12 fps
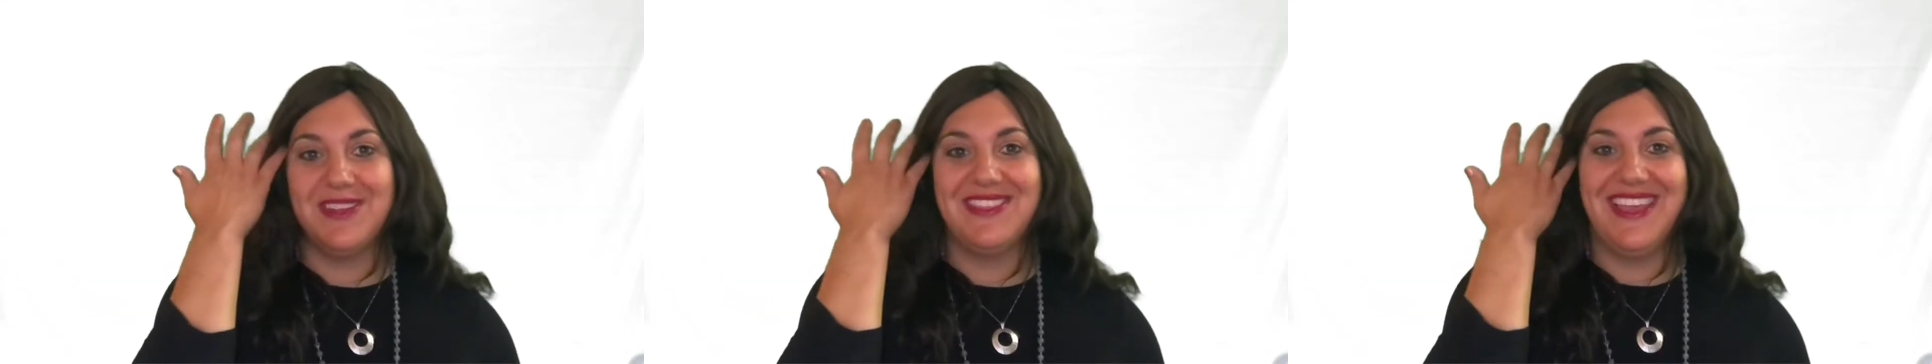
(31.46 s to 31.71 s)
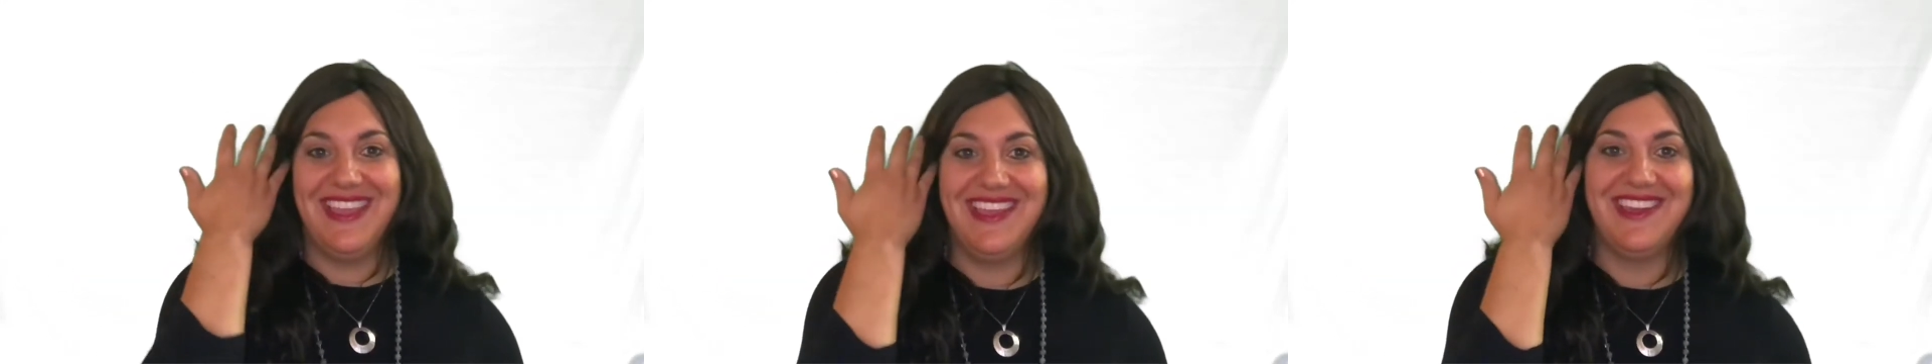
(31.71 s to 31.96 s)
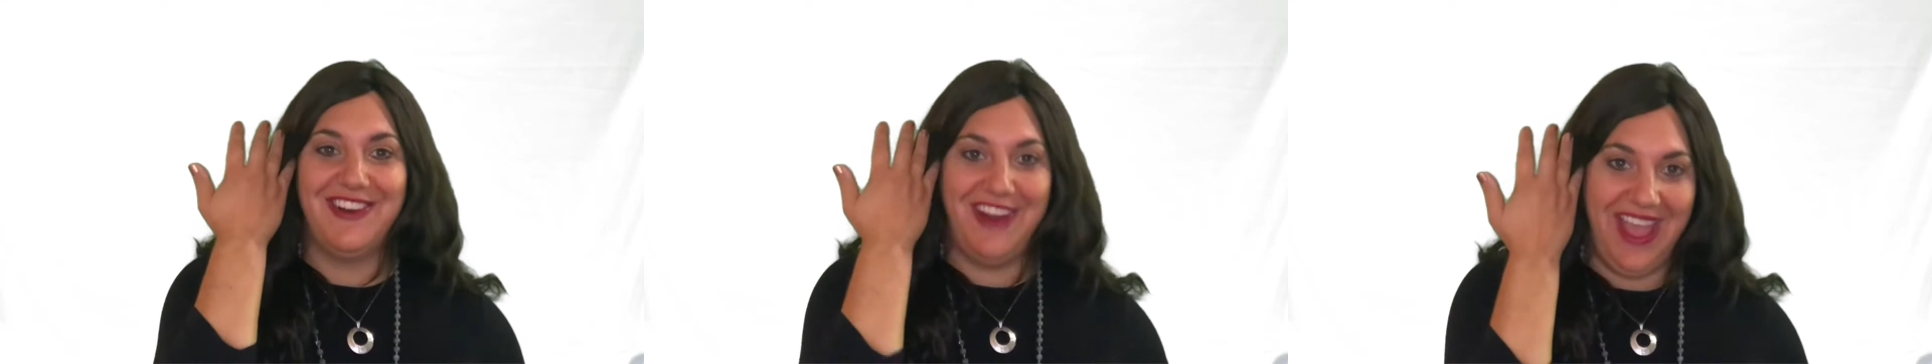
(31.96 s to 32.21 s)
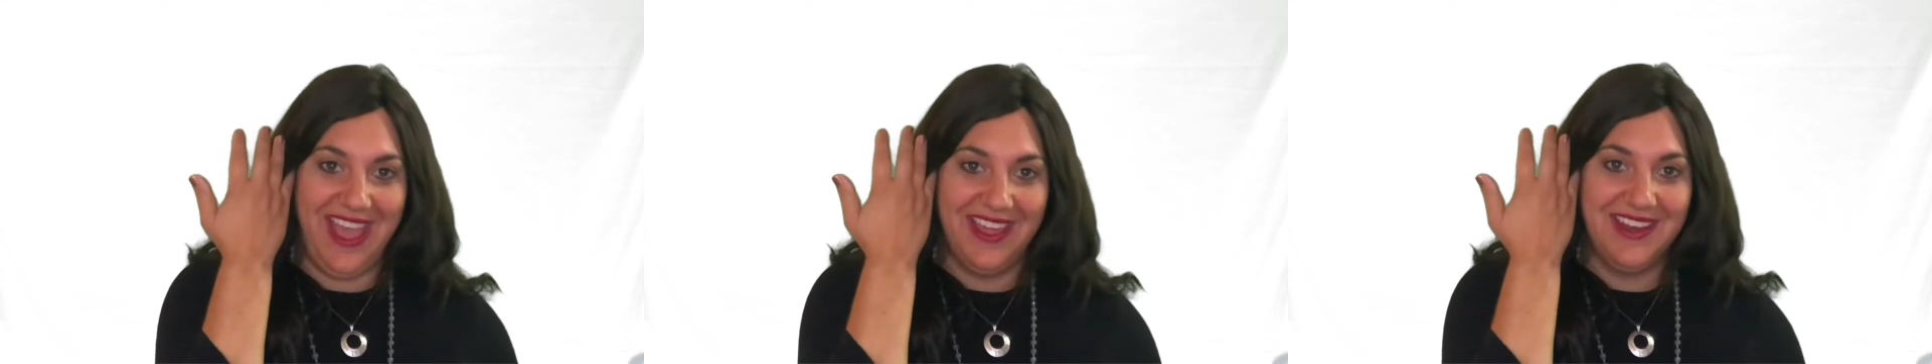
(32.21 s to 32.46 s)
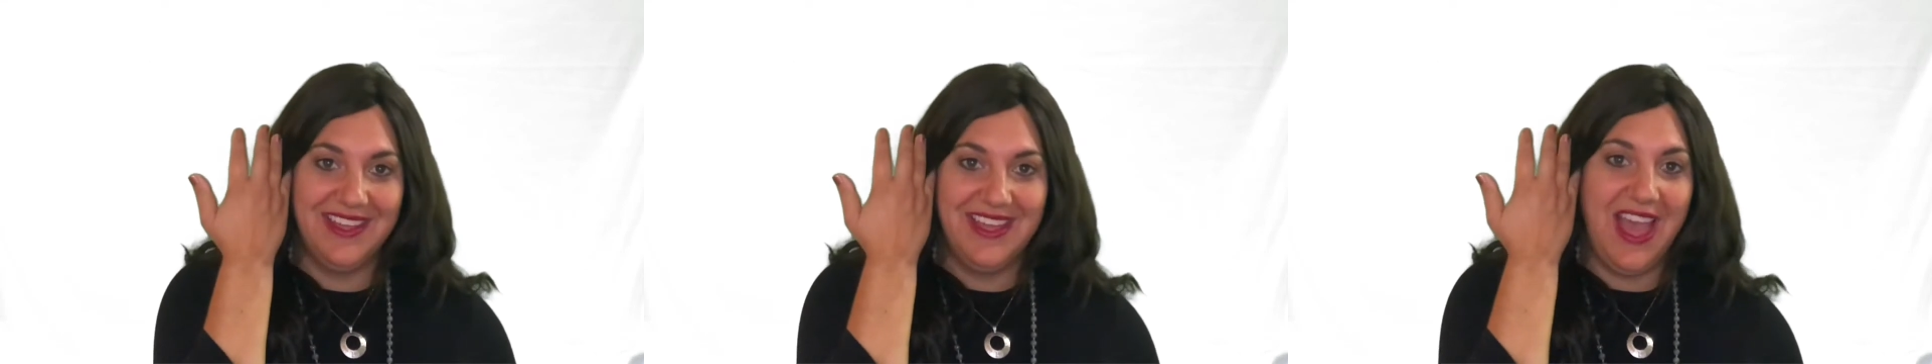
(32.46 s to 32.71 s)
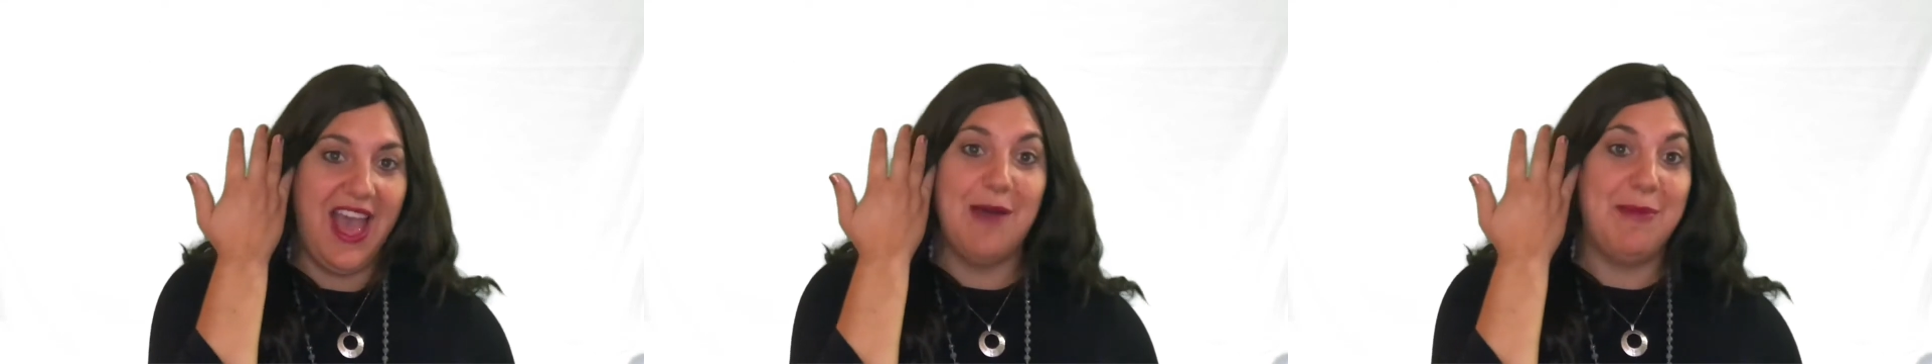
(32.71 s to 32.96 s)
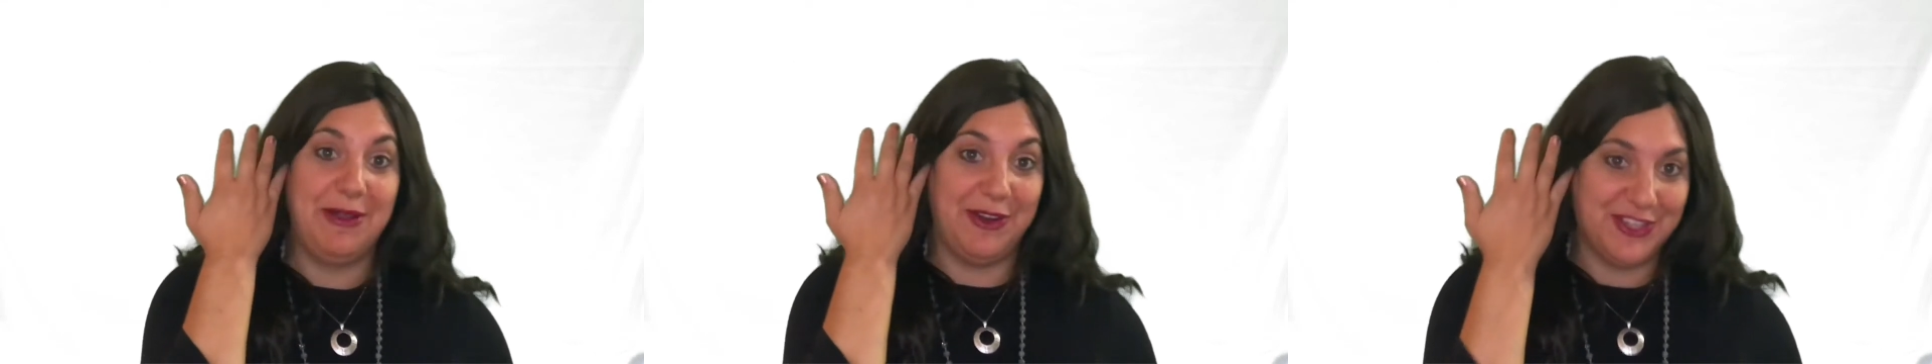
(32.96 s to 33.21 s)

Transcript: we're thinking in our head about